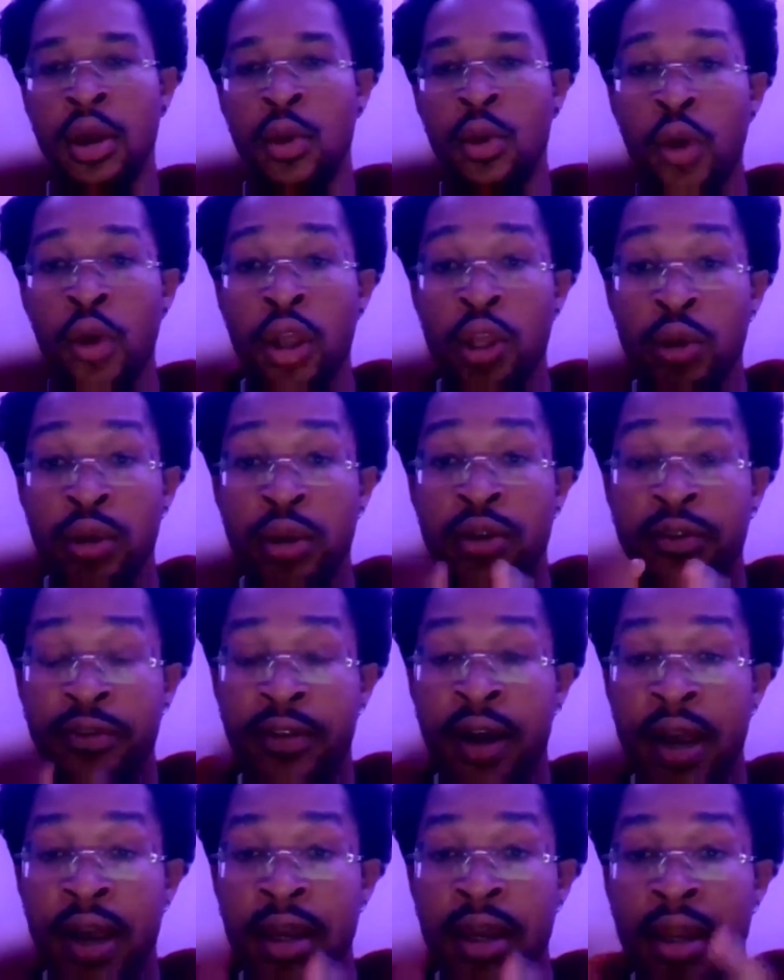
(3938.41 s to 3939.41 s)
When you
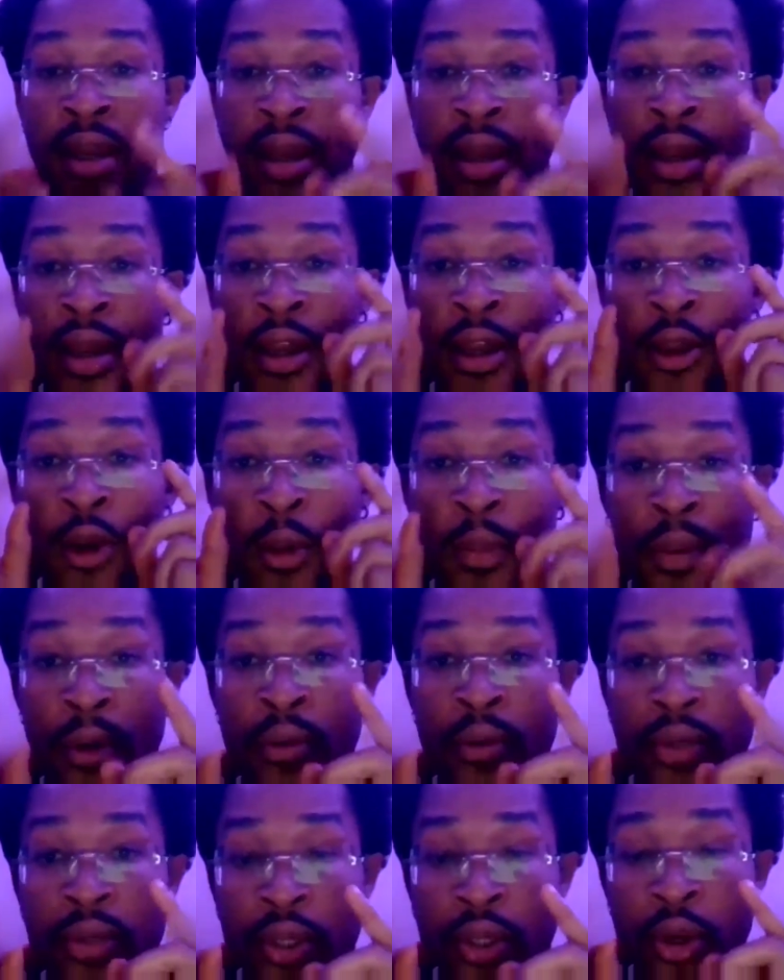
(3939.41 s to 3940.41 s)
define your
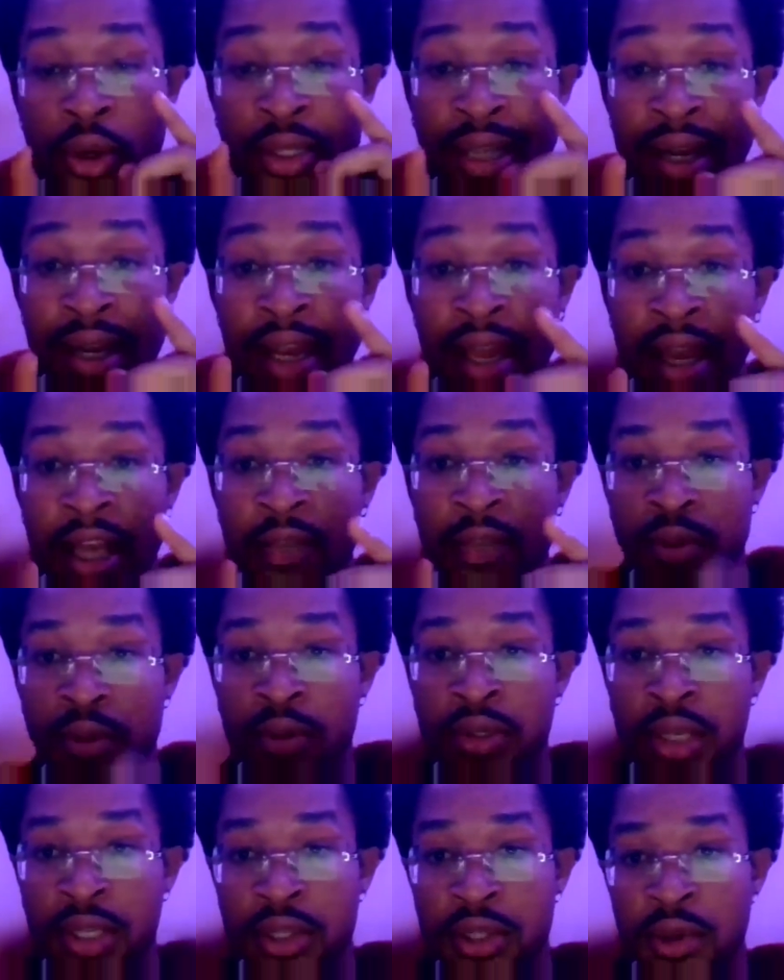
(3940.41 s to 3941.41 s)
delay as
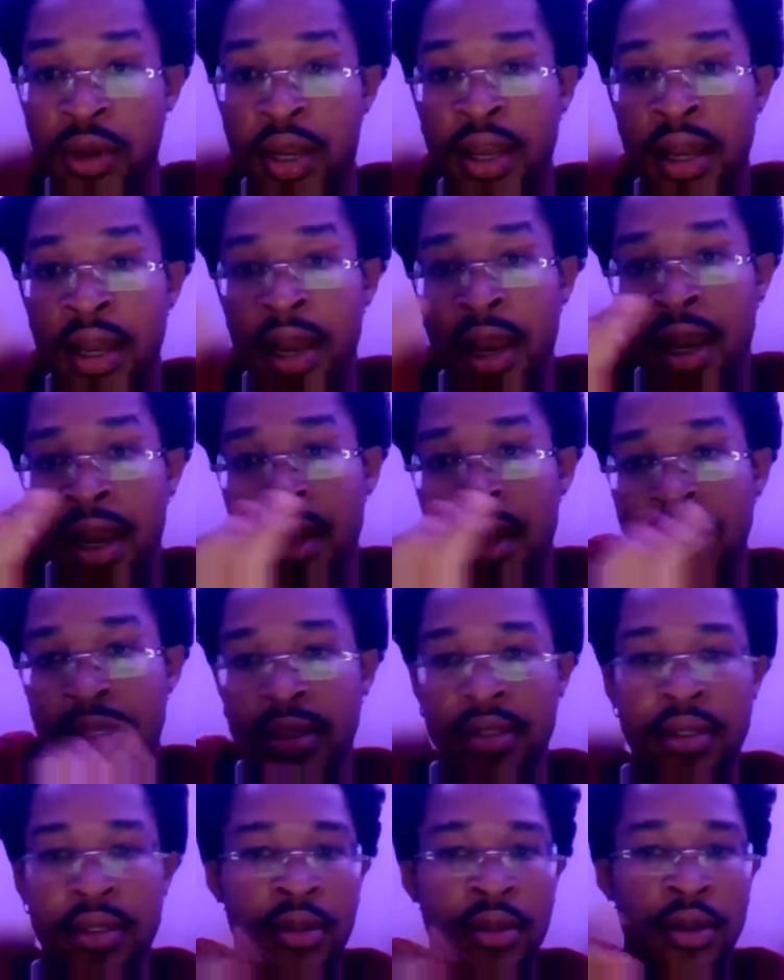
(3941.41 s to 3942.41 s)
process, you legalize
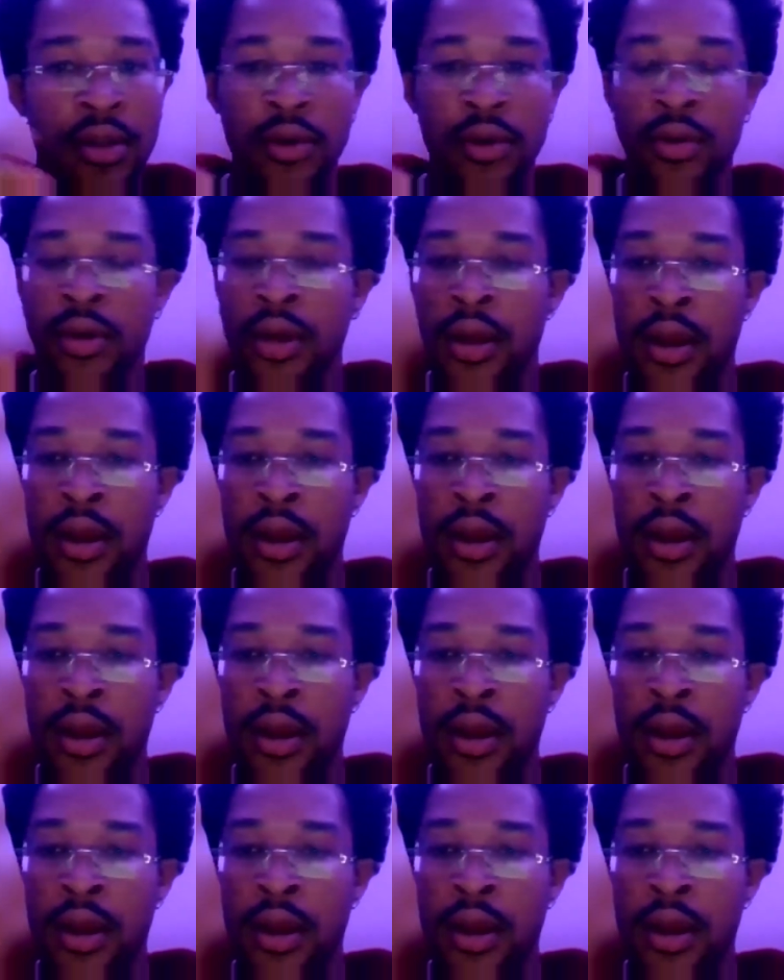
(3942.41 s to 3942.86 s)
it. No.